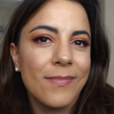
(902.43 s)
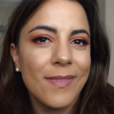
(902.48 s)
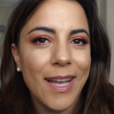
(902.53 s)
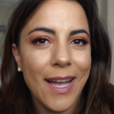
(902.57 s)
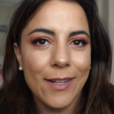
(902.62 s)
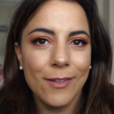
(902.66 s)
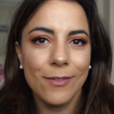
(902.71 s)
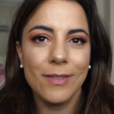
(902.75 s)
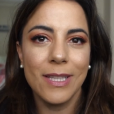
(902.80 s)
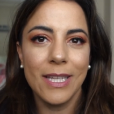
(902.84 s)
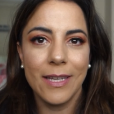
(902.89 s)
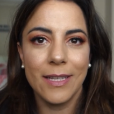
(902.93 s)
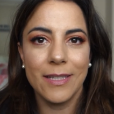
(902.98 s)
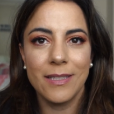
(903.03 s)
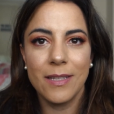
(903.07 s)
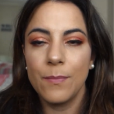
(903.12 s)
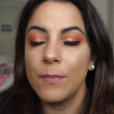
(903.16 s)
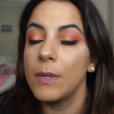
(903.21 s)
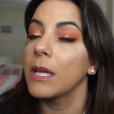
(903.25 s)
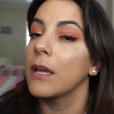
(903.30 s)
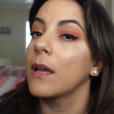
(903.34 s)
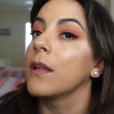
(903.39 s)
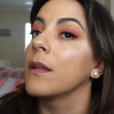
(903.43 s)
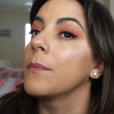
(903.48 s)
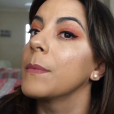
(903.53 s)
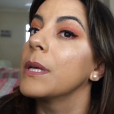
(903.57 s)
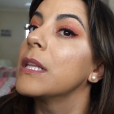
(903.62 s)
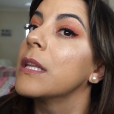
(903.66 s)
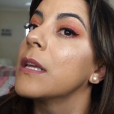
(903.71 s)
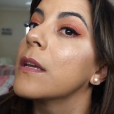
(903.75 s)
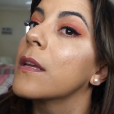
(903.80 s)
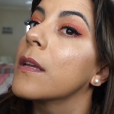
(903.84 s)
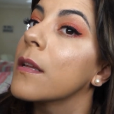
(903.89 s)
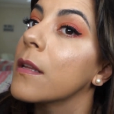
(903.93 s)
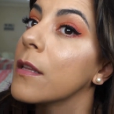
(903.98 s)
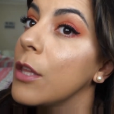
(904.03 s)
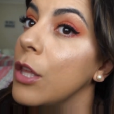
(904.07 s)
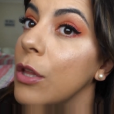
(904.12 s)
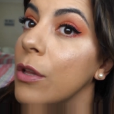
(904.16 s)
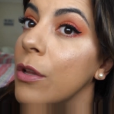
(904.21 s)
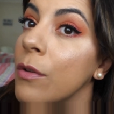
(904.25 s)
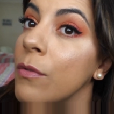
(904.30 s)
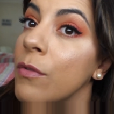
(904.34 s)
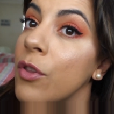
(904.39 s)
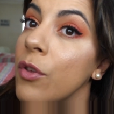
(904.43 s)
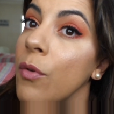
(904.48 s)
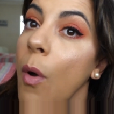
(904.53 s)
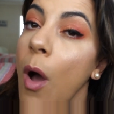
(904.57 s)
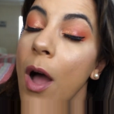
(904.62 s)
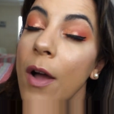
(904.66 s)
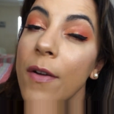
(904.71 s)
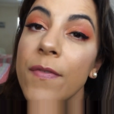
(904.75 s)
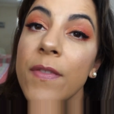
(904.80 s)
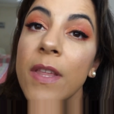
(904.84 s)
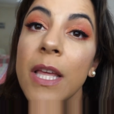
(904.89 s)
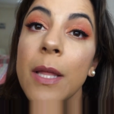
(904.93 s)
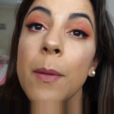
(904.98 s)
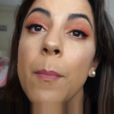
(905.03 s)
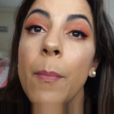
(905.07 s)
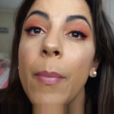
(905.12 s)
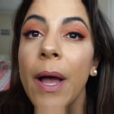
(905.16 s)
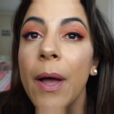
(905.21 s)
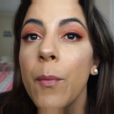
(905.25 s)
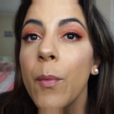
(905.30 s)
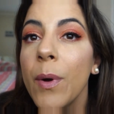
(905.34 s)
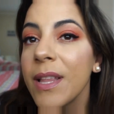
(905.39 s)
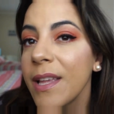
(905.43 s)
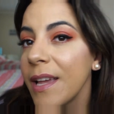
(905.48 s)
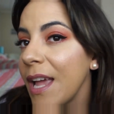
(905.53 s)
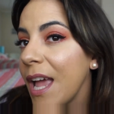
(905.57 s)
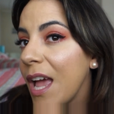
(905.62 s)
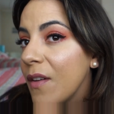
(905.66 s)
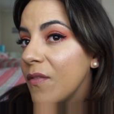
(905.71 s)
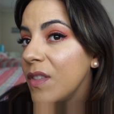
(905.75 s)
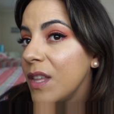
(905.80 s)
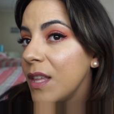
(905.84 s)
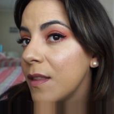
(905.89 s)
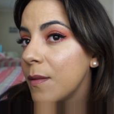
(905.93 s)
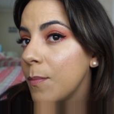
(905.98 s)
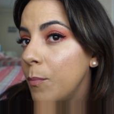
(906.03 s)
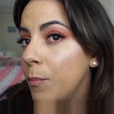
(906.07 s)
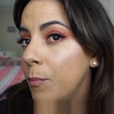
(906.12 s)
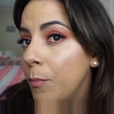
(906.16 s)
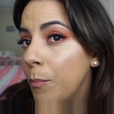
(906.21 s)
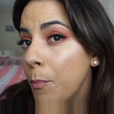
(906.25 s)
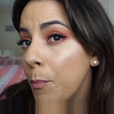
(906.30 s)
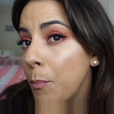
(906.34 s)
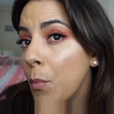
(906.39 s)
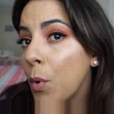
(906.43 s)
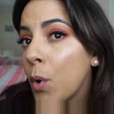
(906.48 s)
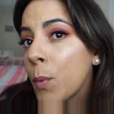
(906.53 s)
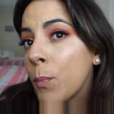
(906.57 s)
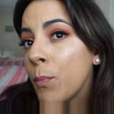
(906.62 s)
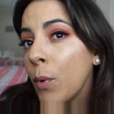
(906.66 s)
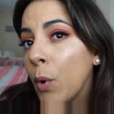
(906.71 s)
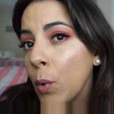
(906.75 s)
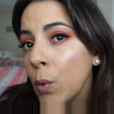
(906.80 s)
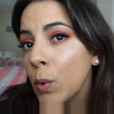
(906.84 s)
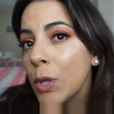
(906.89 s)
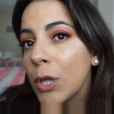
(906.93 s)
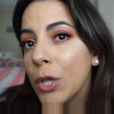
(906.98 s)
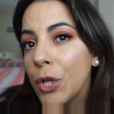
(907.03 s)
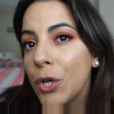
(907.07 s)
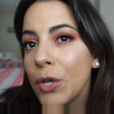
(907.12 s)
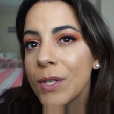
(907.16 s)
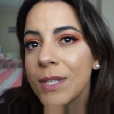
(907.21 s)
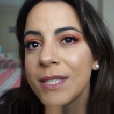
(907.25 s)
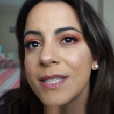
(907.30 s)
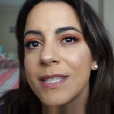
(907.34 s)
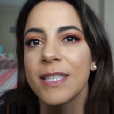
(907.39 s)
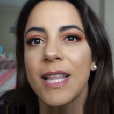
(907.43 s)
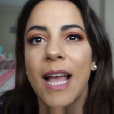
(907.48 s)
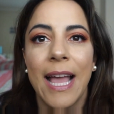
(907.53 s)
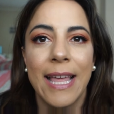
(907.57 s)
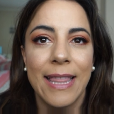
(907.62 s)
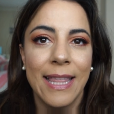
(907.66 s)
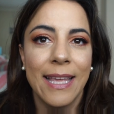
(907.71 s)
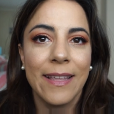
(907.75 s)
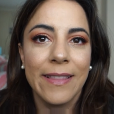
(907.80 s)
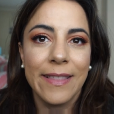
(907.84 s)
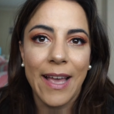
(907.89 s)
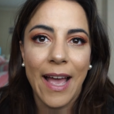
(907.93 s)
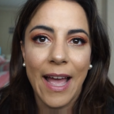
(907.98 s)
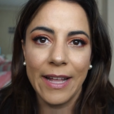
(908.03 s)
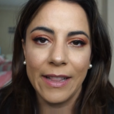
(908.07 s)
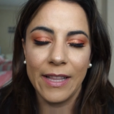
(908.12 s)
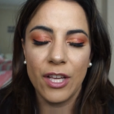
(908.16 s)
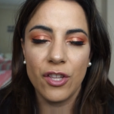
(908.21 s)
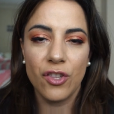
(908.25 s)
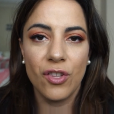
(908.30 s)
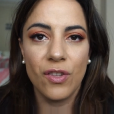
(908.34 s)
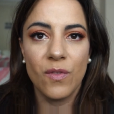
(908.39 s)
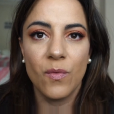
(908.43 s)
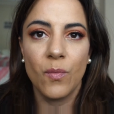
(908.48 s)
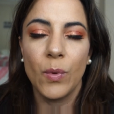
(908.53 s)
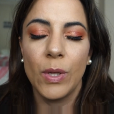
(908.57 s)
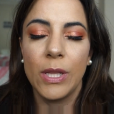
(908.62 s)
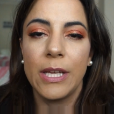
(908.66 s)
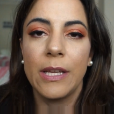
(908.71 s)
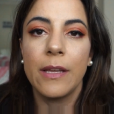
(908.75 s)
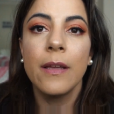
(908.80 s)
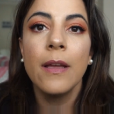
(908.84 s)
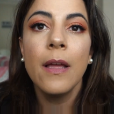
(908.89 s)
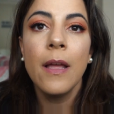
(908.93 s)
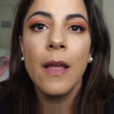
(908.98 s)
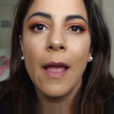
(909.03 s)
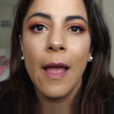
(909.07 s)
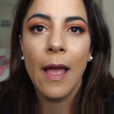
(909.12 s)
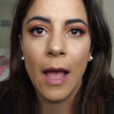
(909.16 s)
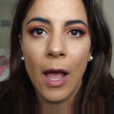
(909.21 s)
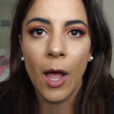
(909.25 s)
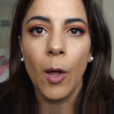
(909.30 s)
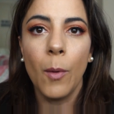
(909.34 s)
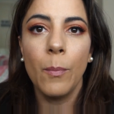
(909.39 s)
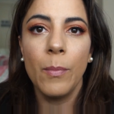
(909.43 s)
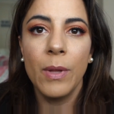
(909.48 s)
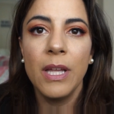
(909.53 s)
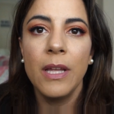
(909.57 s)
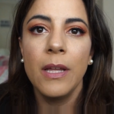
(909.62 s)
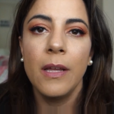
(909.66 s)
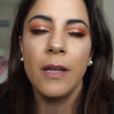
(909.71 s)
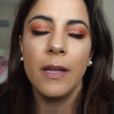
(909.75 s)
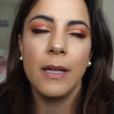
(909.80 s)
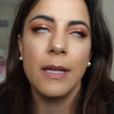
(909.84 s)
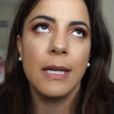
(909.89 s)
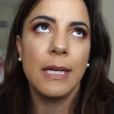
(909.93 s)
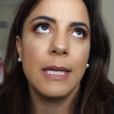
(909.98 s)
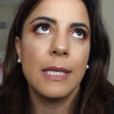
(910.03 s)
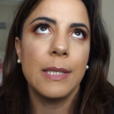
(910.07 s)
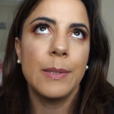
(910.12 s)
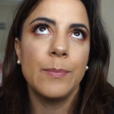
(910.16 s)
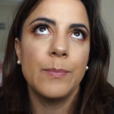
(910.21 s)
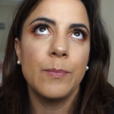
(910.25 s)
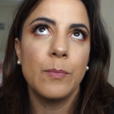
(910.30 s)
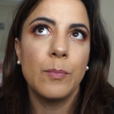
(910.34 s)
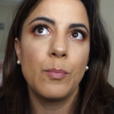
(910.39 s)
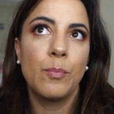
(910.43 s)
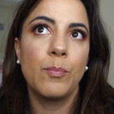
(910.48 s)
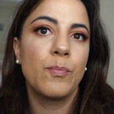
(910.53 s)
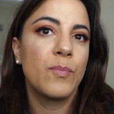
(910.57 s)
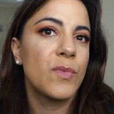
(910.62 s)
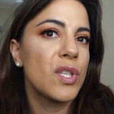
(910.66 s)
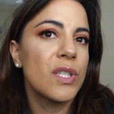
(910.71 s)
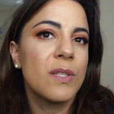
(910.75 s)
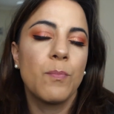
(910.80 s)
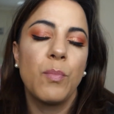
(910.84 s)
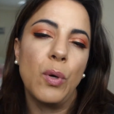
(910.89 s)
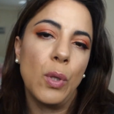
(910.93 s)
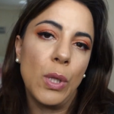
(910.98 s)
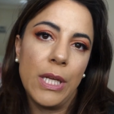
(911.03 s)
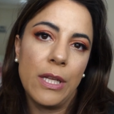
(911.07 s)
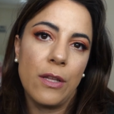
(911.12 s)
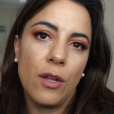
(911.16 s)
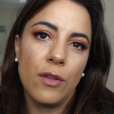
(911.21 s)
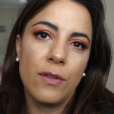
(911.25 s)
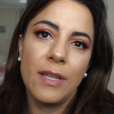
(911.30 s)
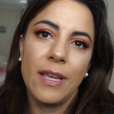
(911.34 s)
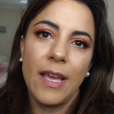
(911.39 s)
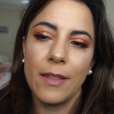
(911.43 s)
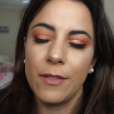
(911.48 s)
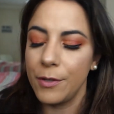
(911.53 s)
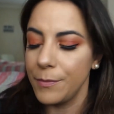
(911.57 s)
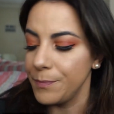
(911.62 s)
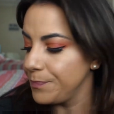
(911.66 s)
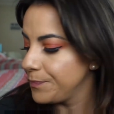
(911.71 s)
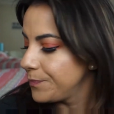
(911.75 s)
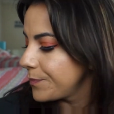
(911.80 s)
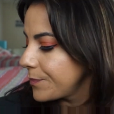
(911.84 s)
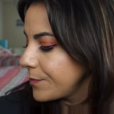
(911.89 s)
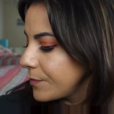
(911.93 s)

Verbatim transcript: I don't think it's something I'm going to, you know, do often. But when I have these more bold looks, I think the eyelashes really help um, just pull it all together.